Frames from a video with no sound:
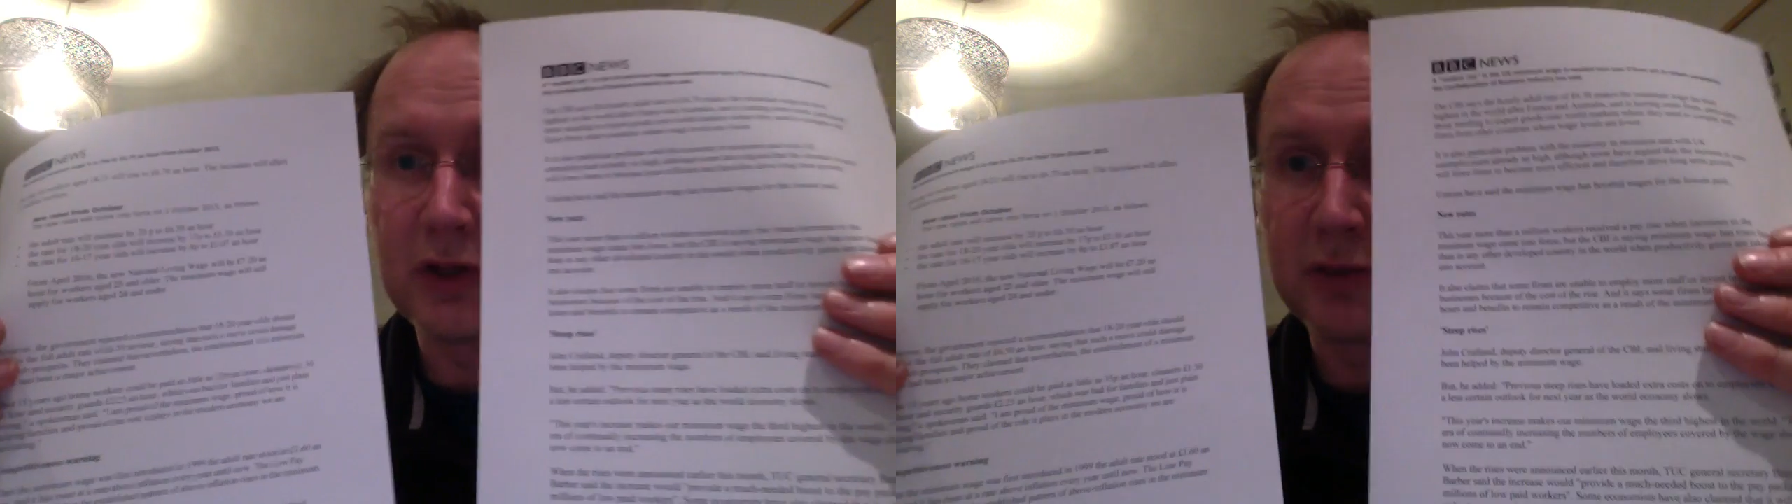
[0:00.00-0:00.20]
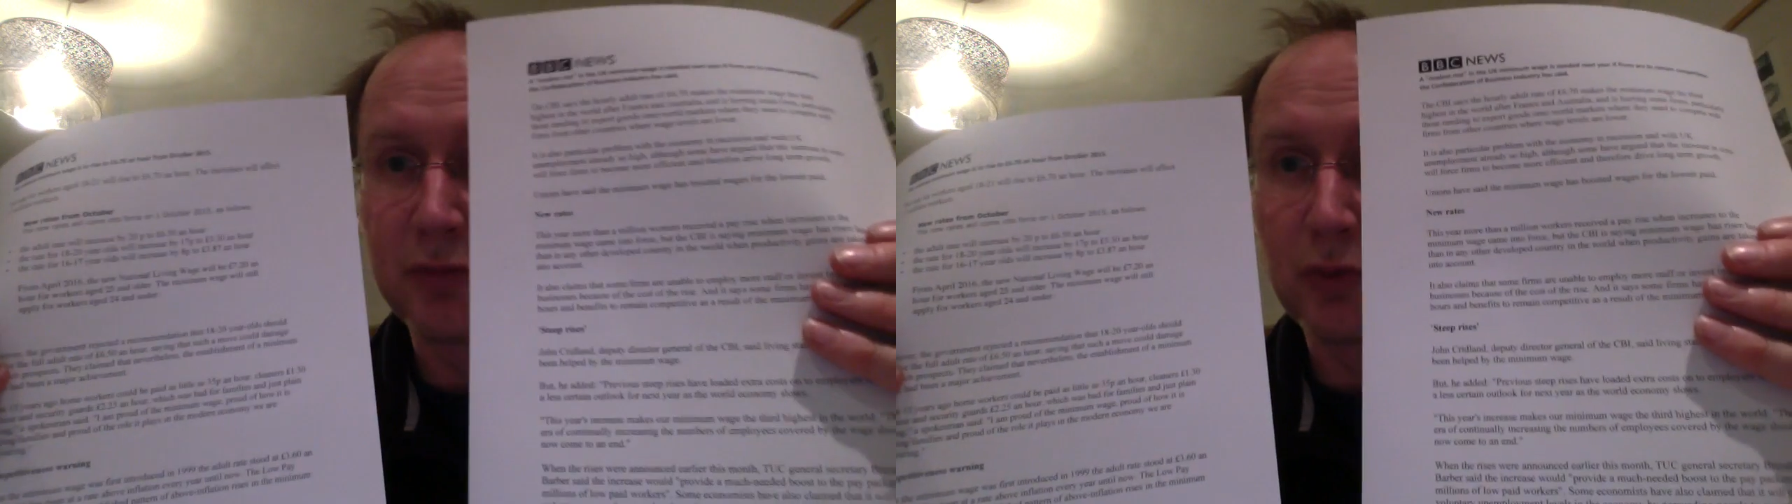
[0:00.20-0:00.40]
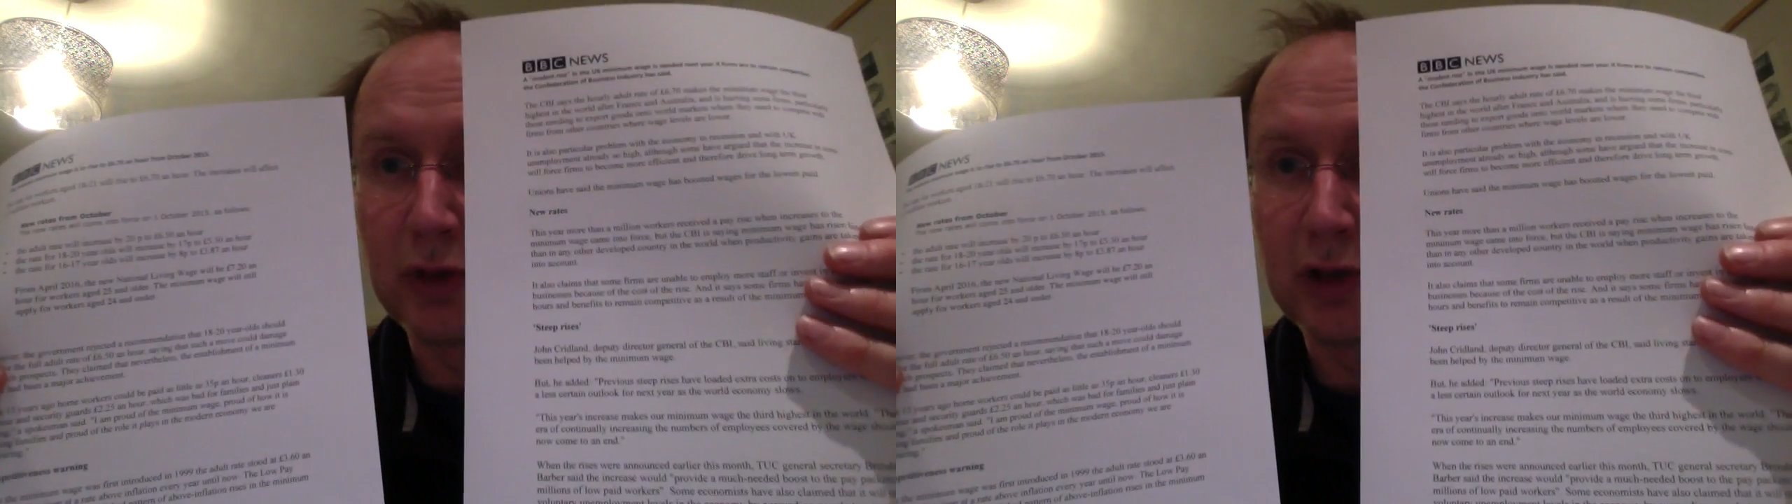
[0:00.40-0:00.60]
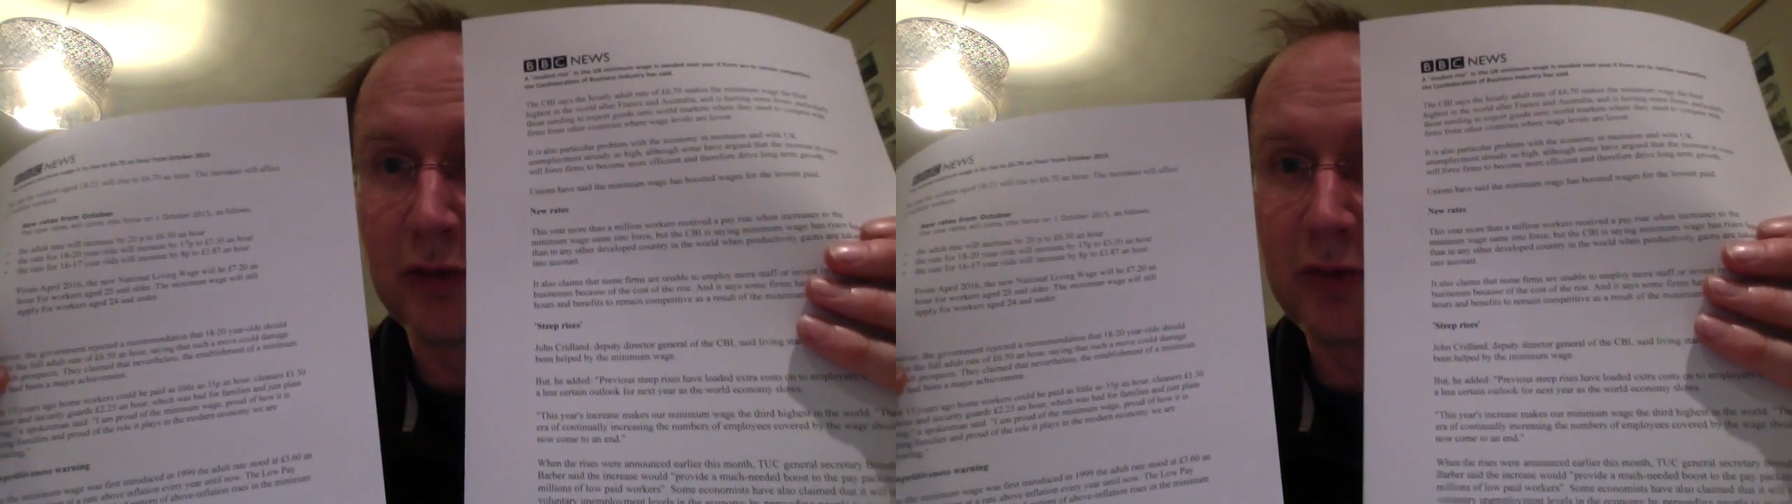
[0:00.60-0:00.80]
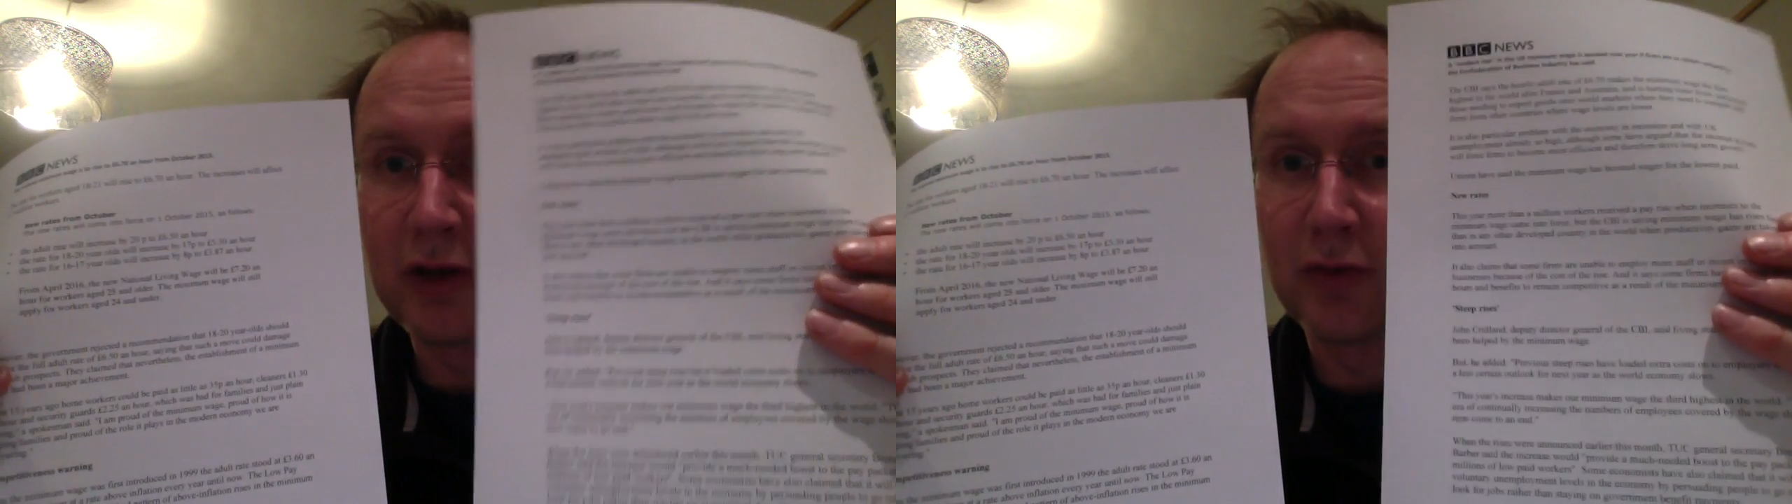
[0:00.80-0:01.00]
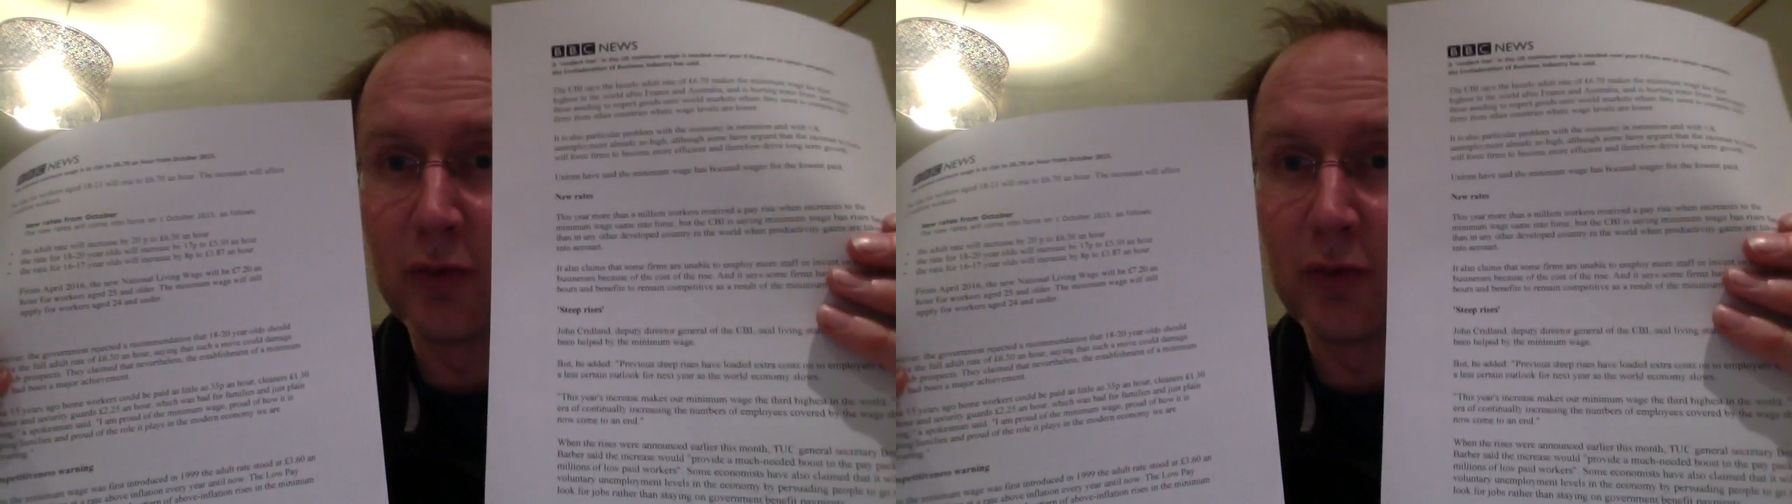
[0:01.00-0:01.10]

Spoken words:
is broadly in favour,